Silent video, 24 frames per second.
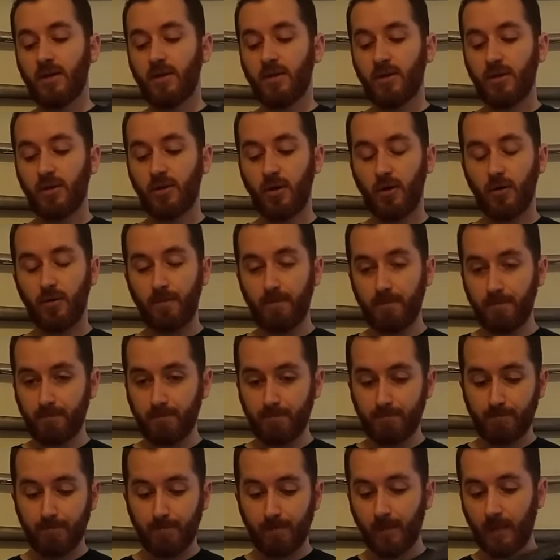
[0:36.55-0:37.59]
So
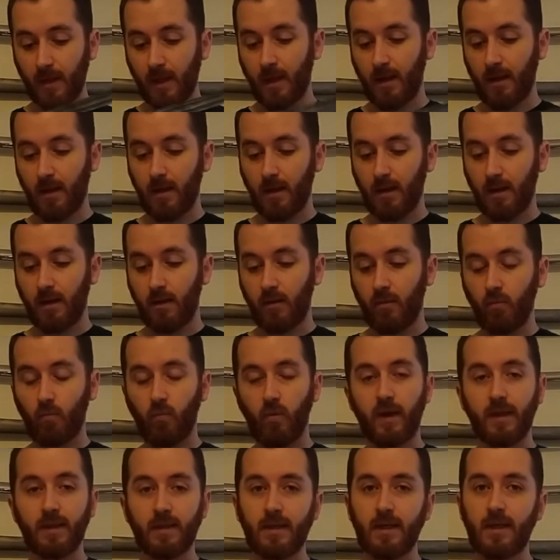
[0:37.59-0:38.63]

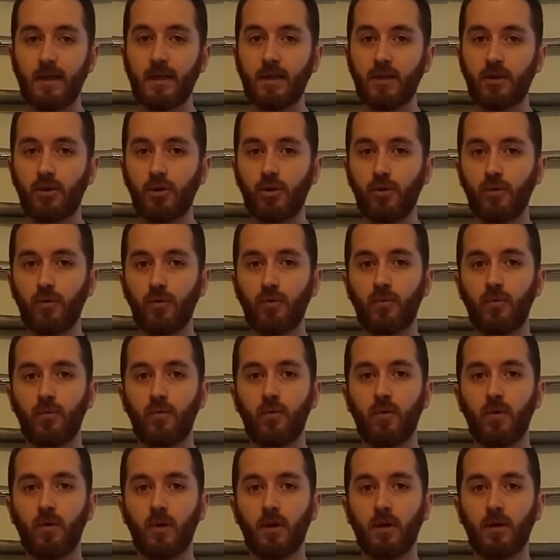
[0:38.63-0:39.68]
one thing
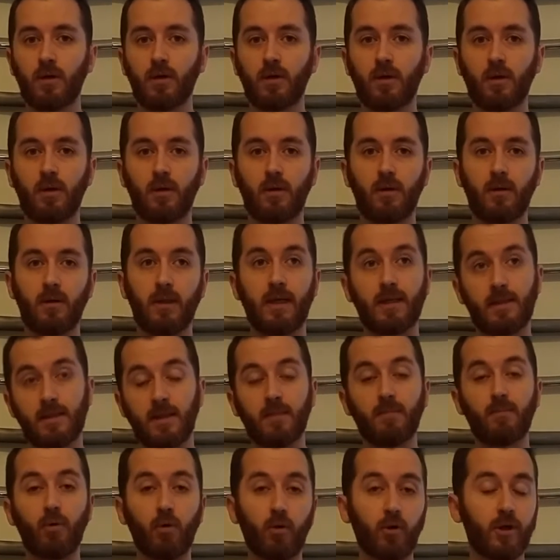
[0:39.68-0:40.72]
that's
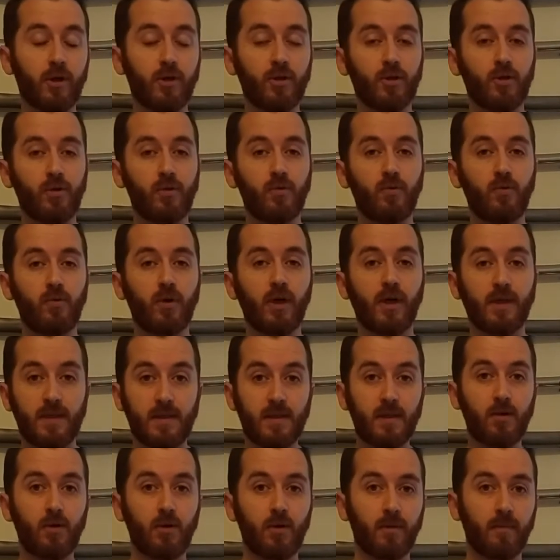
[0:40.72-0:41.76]
important to
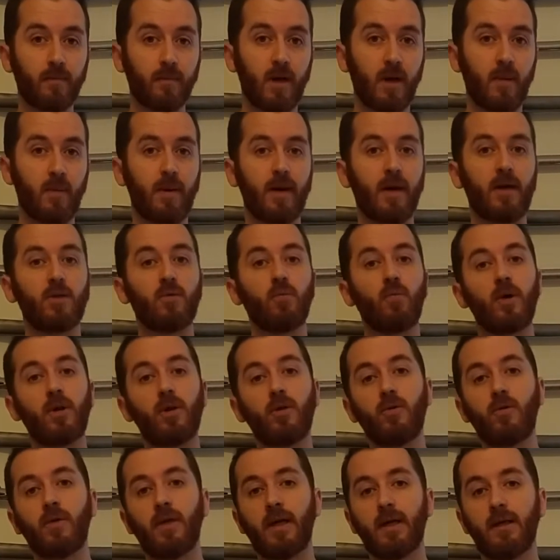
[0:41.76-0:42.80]
consider about the
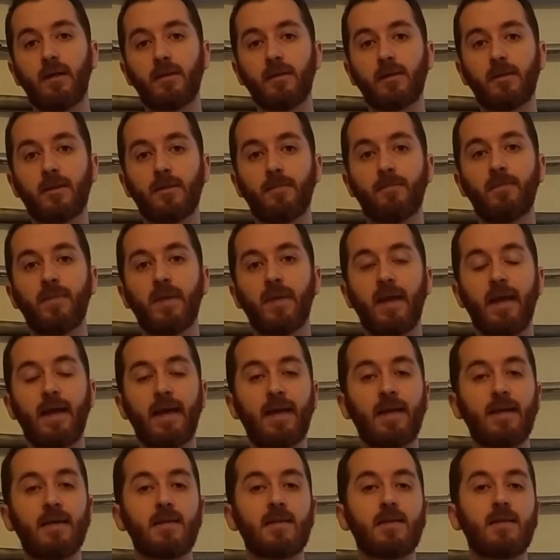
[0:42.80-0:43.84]
Waloon hilt
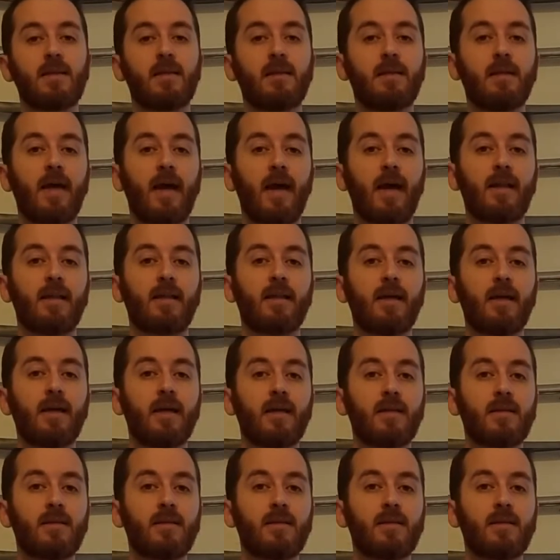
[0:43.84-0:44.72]
is that